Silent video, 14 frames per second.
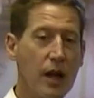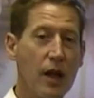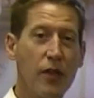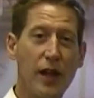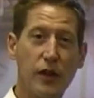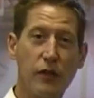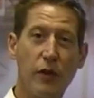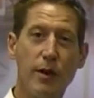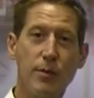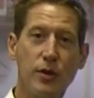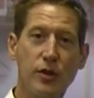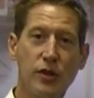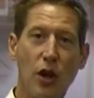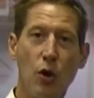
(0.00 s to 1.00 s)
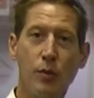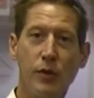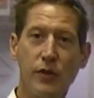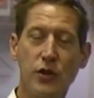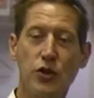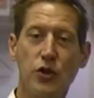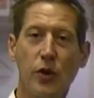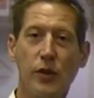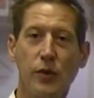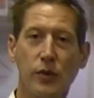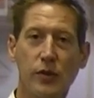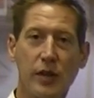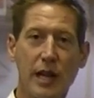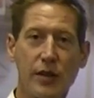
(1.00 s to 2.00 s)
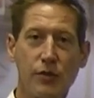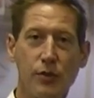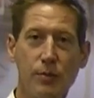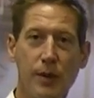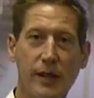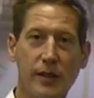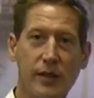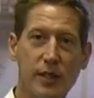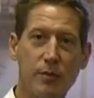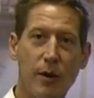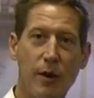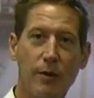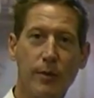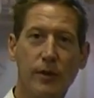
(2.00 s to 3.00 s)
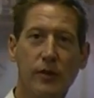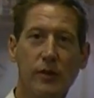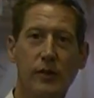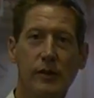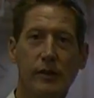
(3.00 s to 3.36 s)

Thanks very much. I hope you've enjoyed those classroom-based experiments.